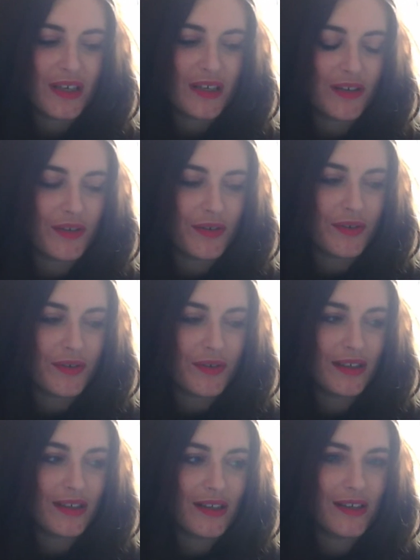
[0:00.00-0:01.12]
you know,
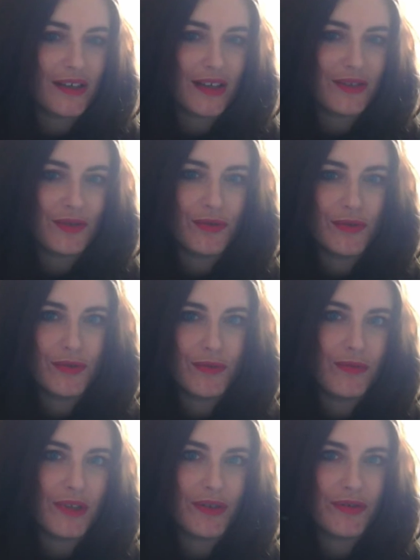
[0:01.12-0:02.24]
I had to,
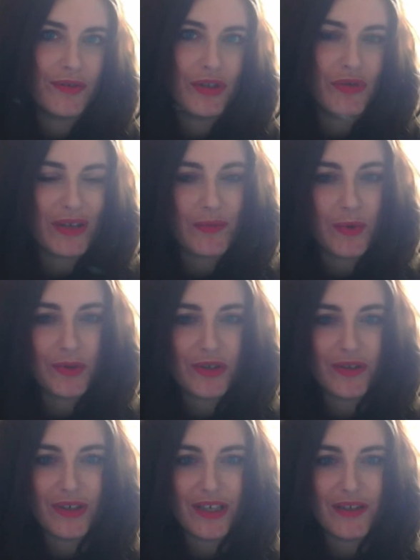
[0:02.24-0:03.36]
you know, drink
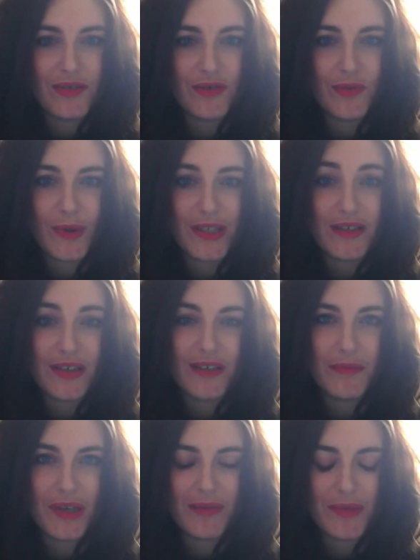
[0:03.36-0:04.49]
water, eat soup, and stay
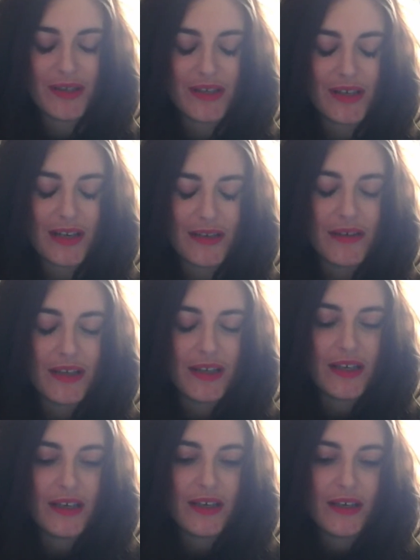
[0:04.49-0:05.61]
in bed basically.
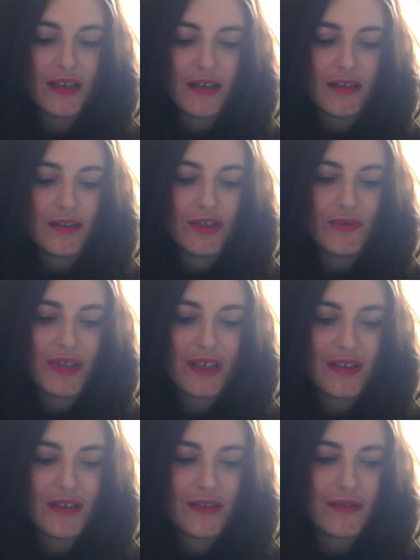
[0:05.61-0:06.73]

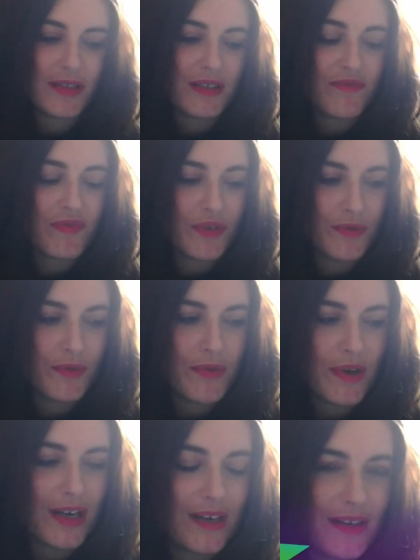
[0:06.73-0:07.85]
During this
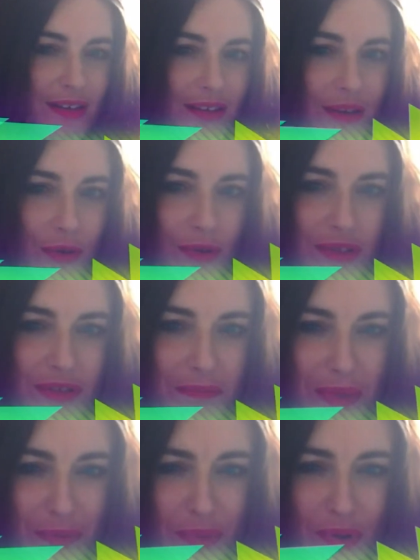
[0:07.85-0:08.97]
flu, I caught some
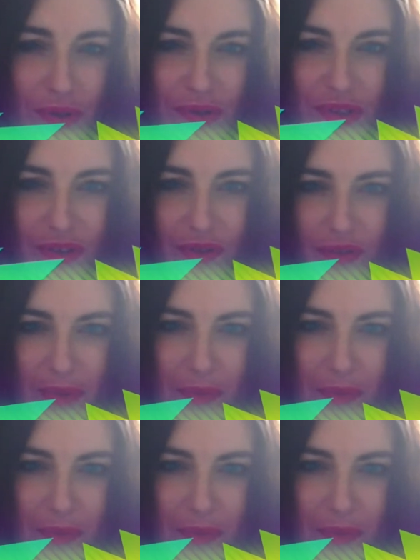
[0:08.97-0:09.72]
pimples over my